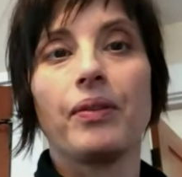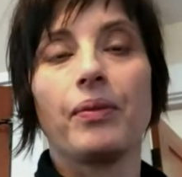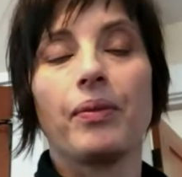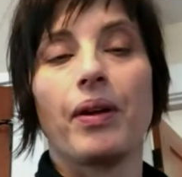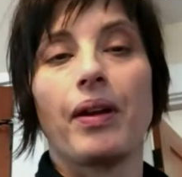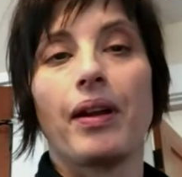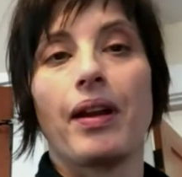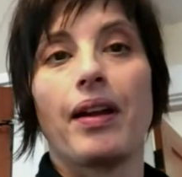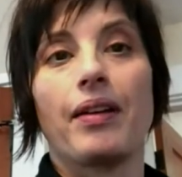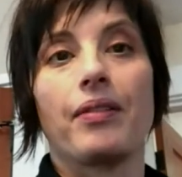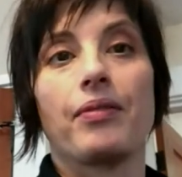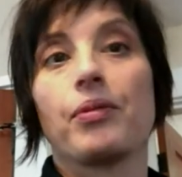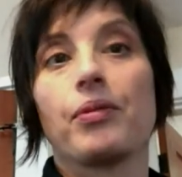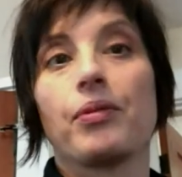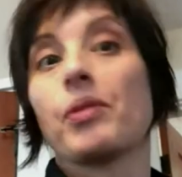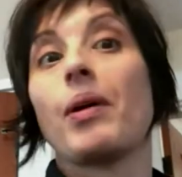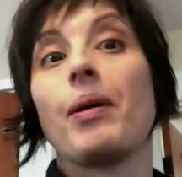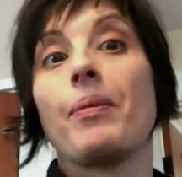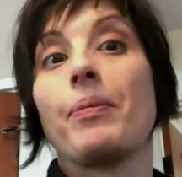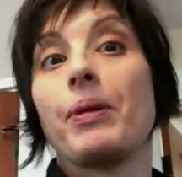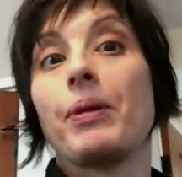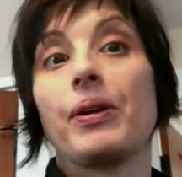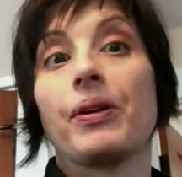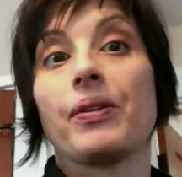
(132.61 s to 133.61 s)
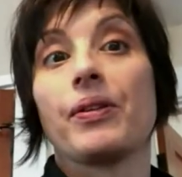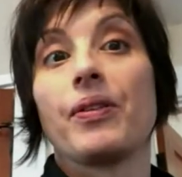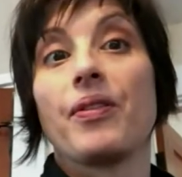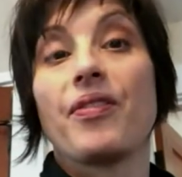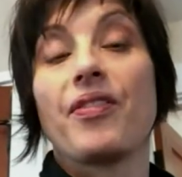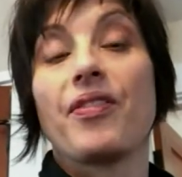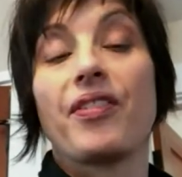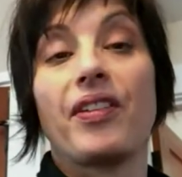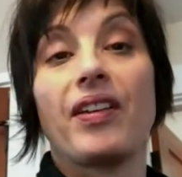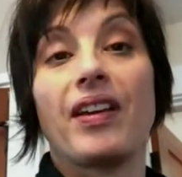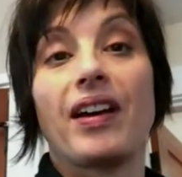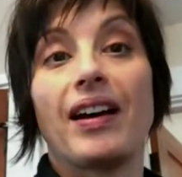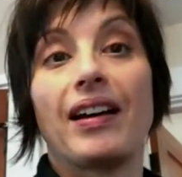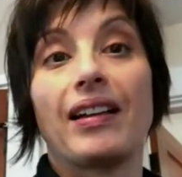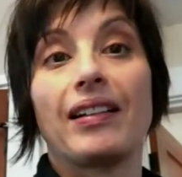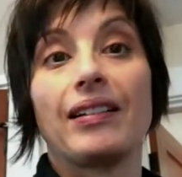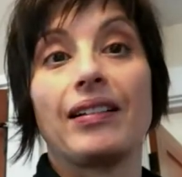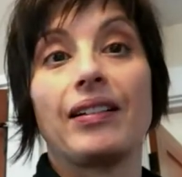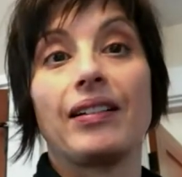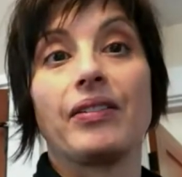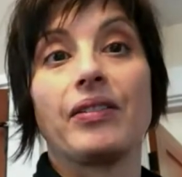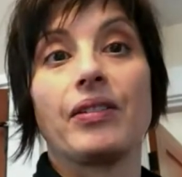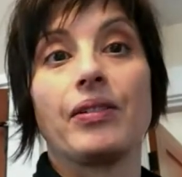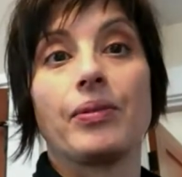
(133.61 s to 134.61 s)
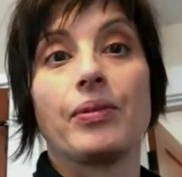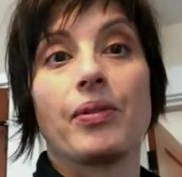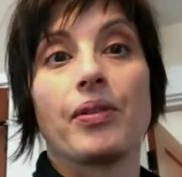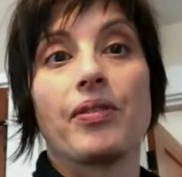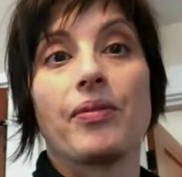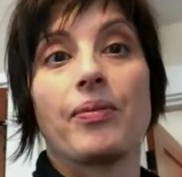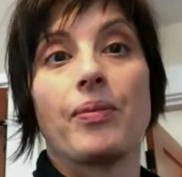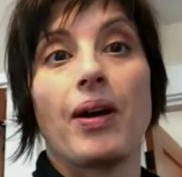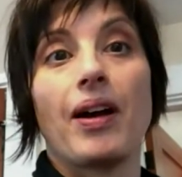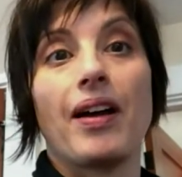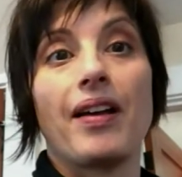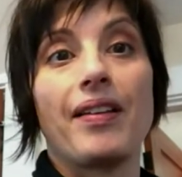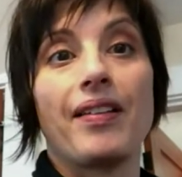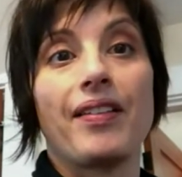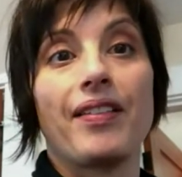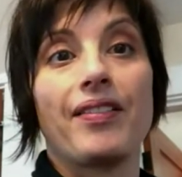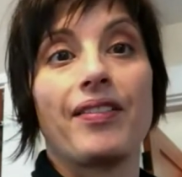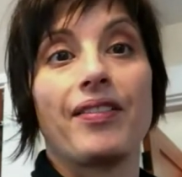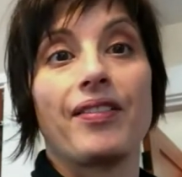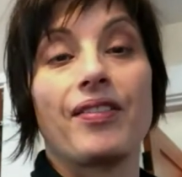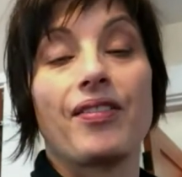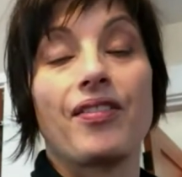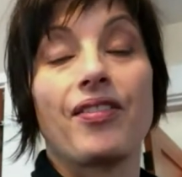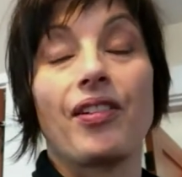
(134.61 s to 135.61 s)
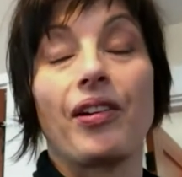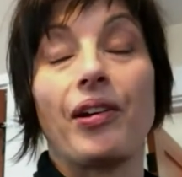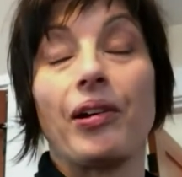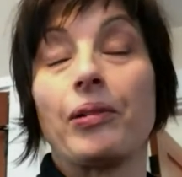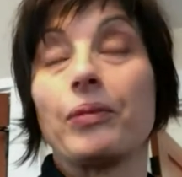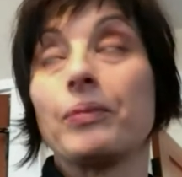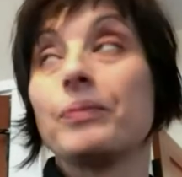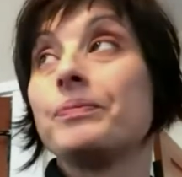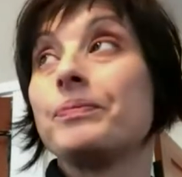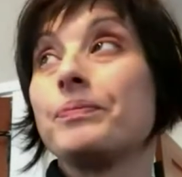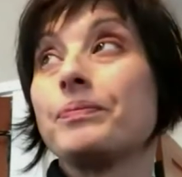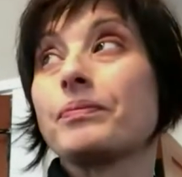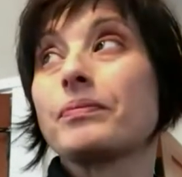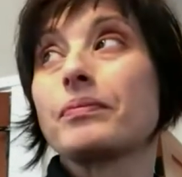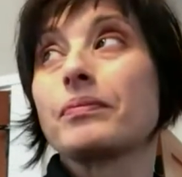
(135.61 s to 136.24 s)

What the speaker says: I grew up here in Seattle in the Northwest, and so